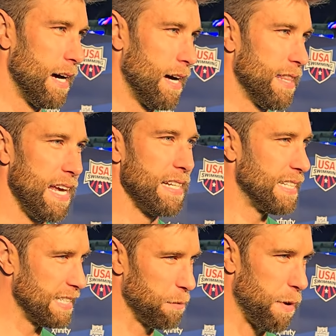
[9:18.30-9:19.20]
uh, the
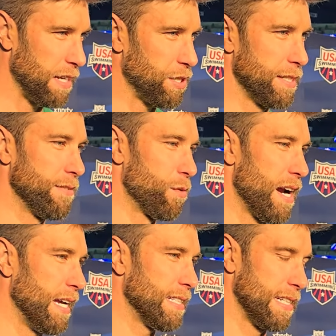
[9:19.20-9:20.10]
anticipation of the
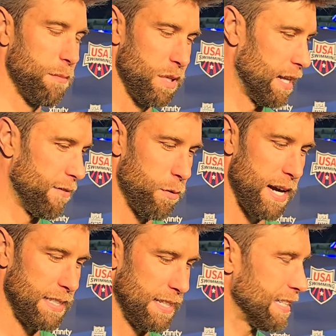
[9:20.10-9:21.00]
race, and I'm gonna love the
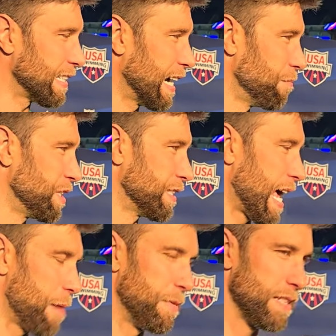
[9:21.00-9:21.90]
race. And this time, this
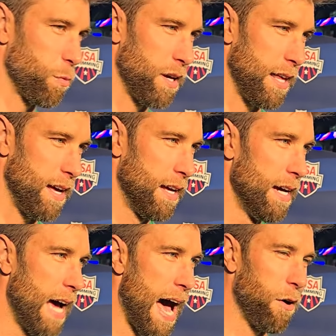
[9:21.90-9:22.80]
happens where the
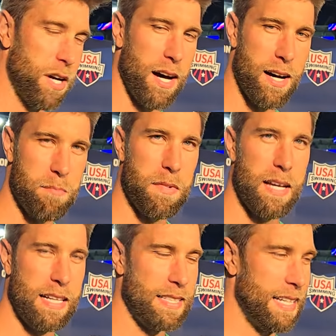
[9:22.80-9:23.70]
outcome
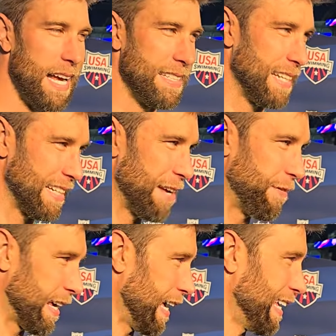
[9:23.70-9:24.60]
isn't as
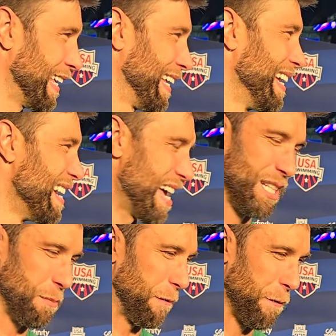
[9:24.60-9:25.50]
significant
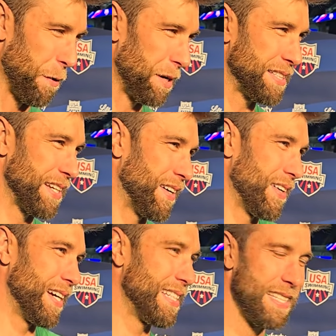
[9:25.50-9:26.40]
as before, so
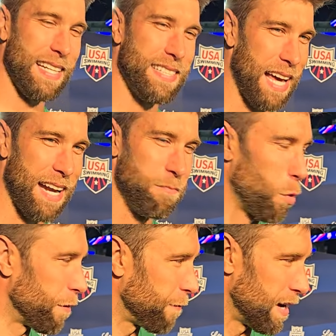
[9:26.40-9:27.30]
it's, it's kind of
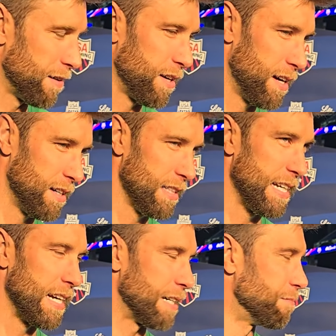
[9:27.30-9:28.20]
more fun of a
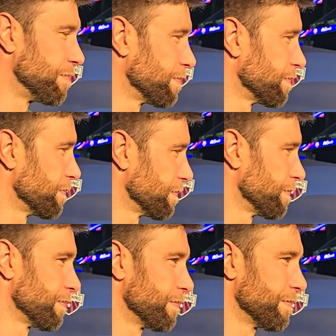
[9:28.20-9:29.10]
lead up.
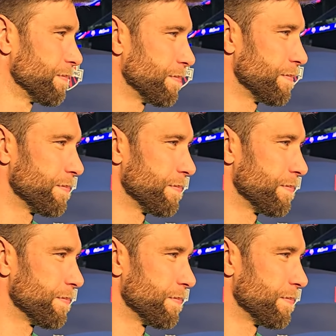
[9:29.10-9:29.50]
Last question.